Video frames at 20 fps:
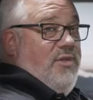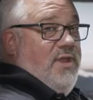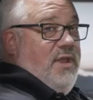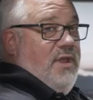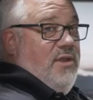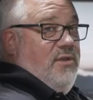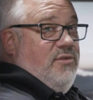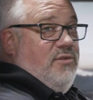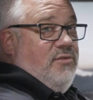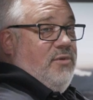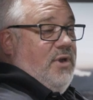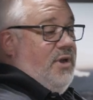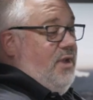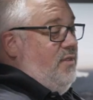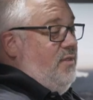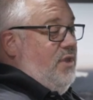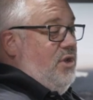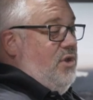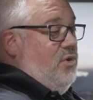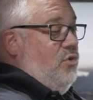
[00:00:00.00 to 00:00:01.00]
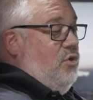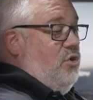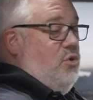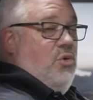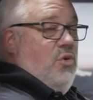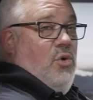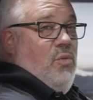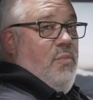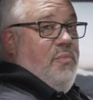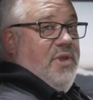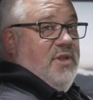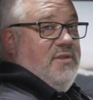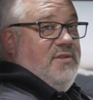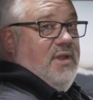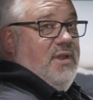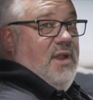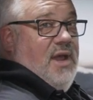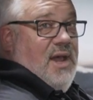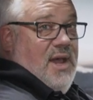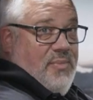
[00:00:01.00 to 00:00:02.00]
thing is running the new Google
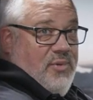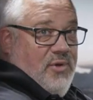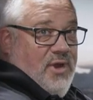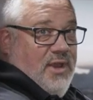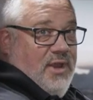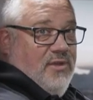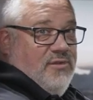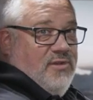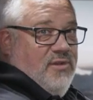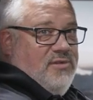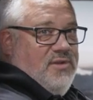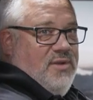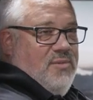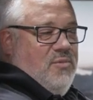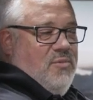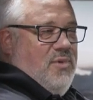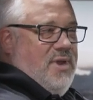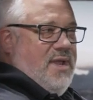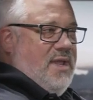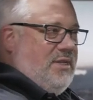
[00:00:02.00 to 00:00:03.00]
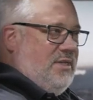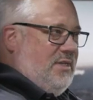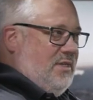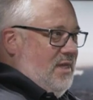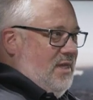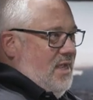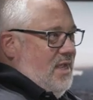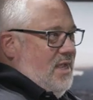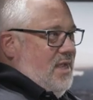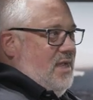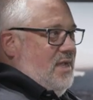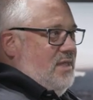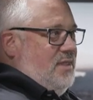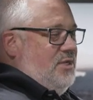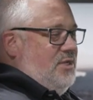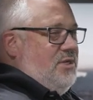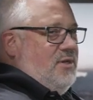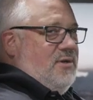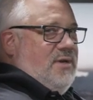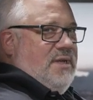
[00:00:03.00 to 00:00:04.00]
built-in operating system, which
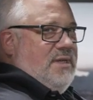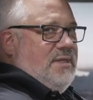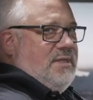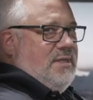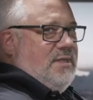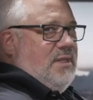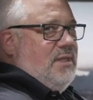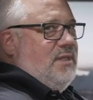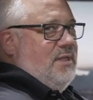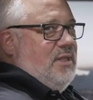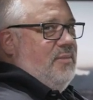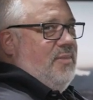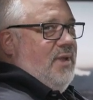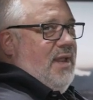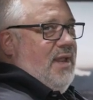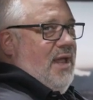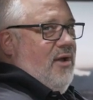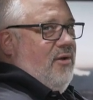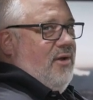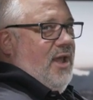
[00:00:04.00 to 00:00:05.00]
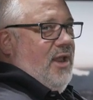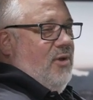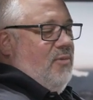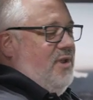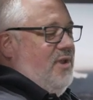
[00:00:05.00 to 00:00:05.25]
the jury is still a little bit out on.